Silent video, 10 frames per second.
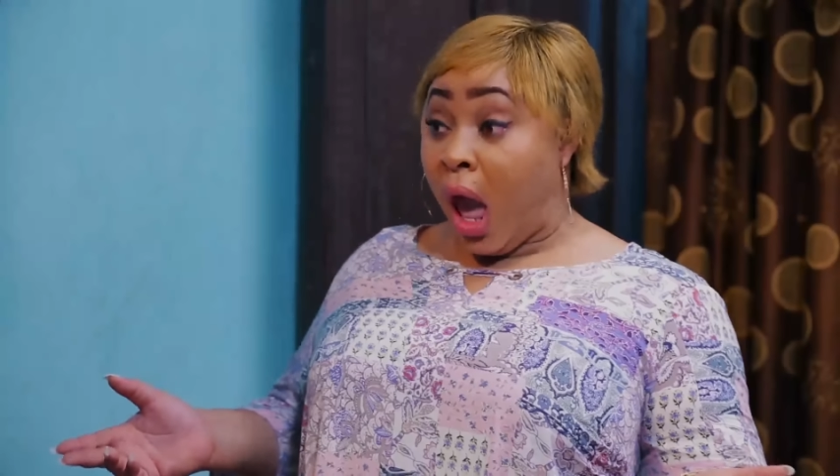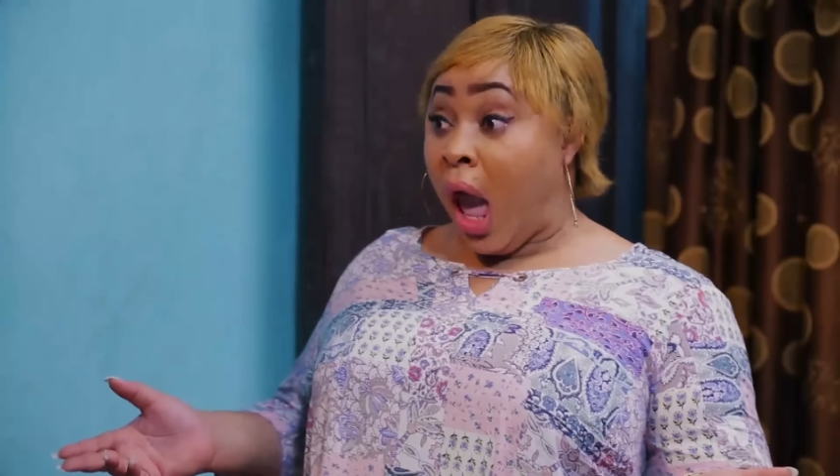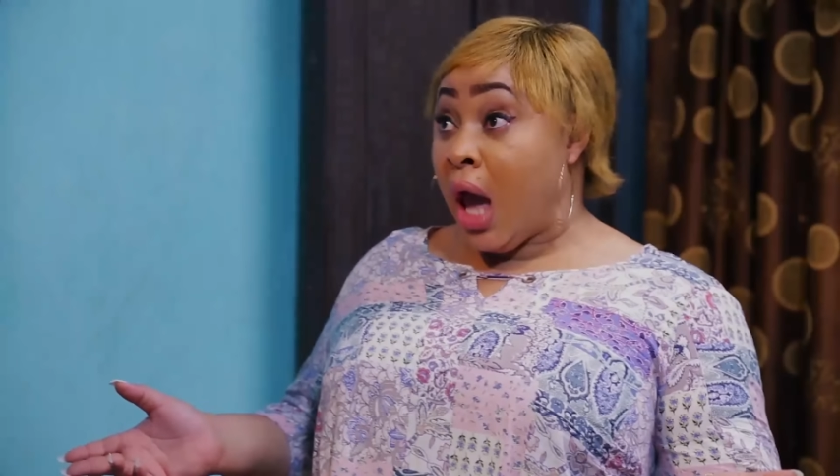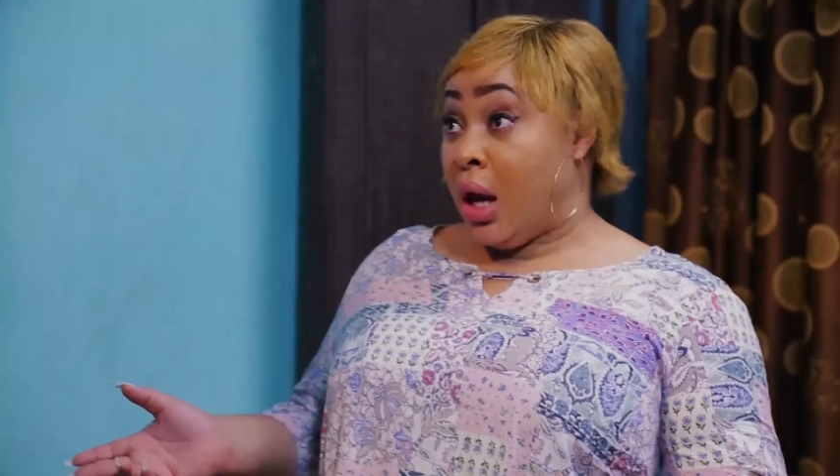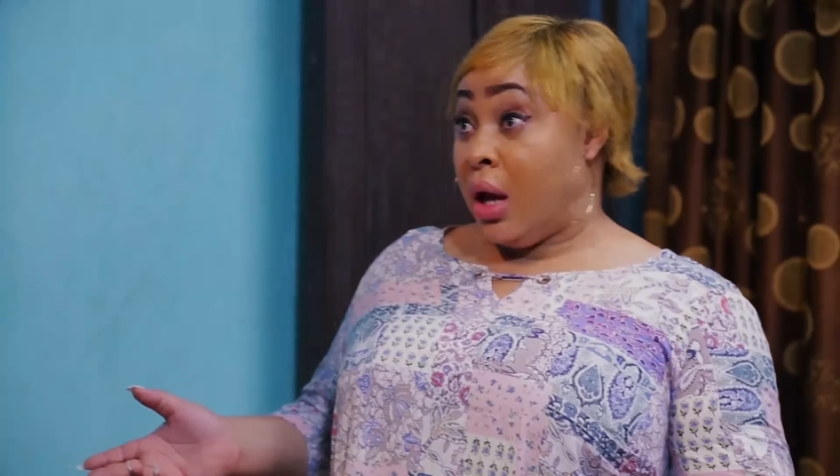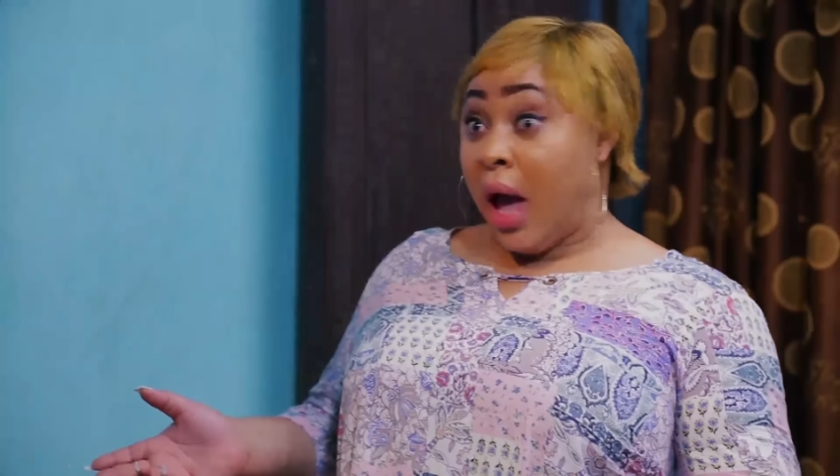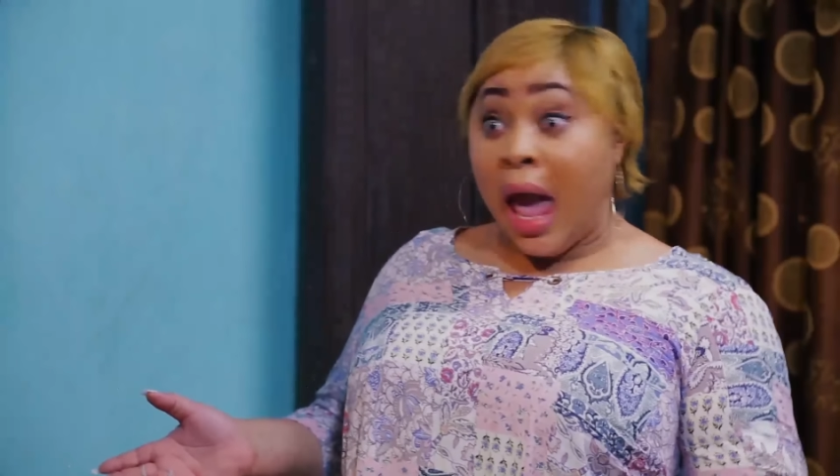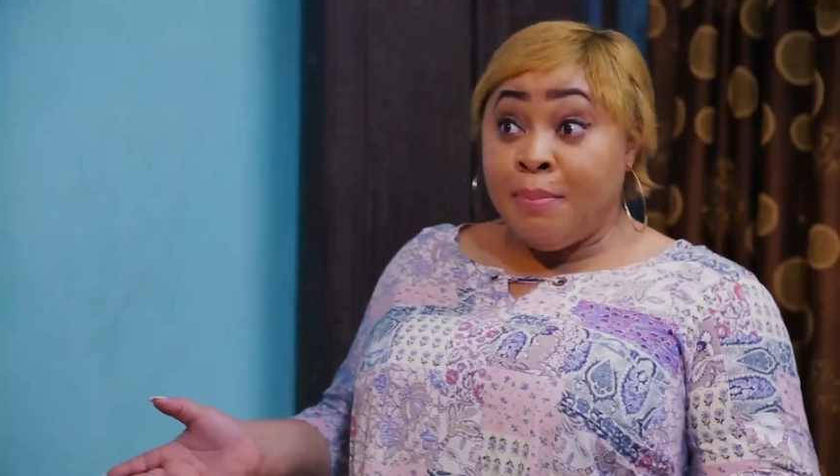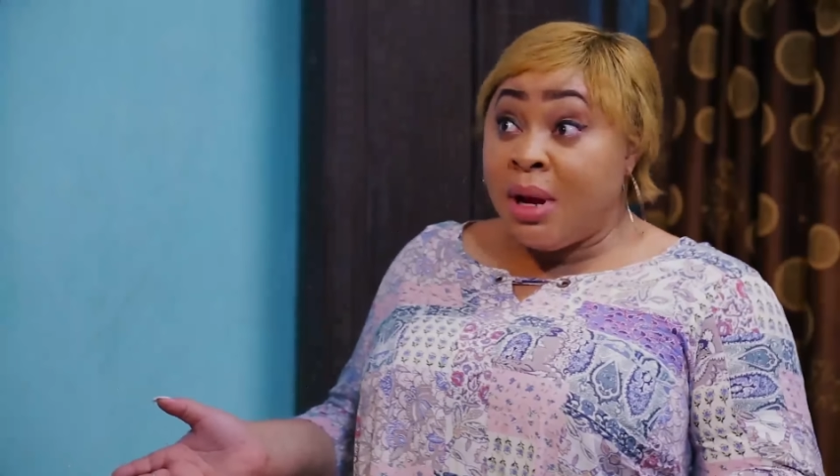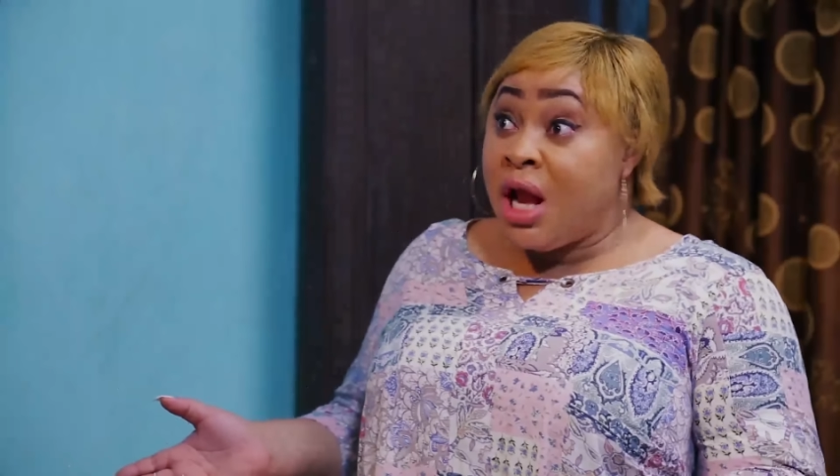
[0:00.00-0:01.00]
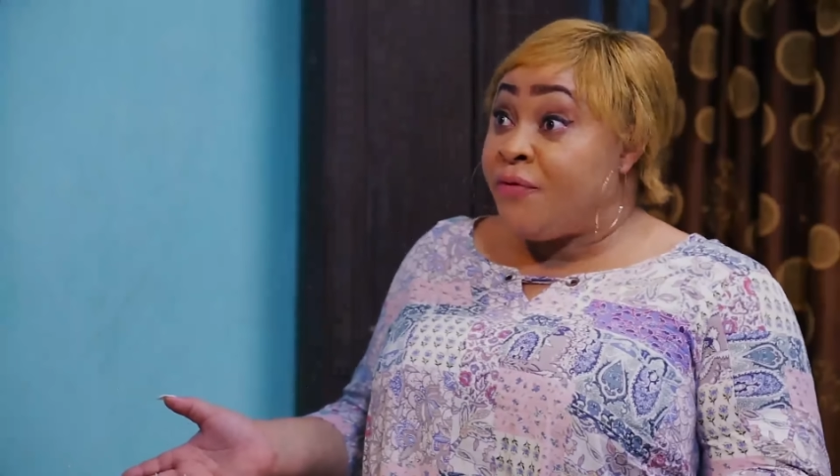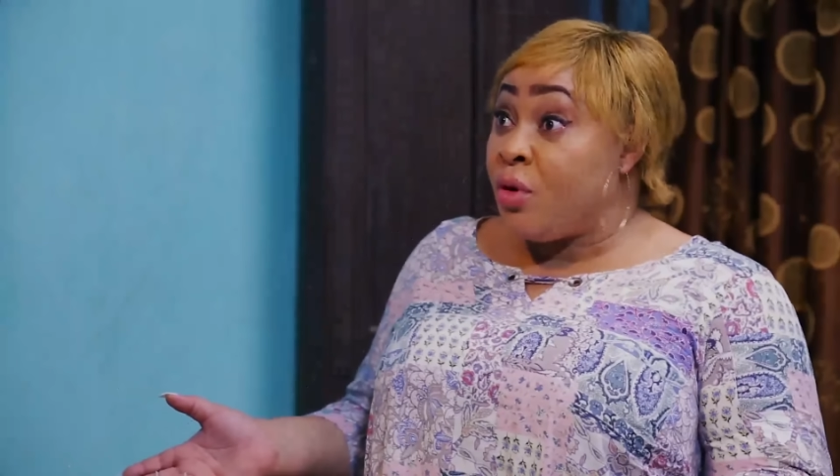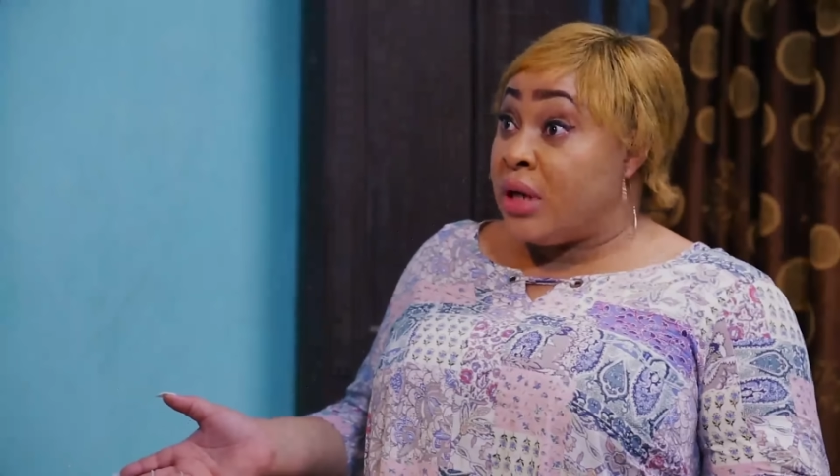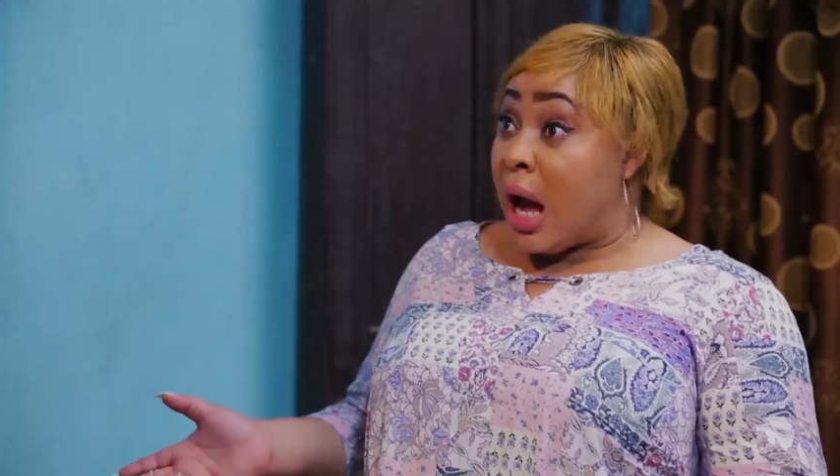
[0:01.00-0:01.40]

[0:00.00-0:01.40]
Hey, I believe you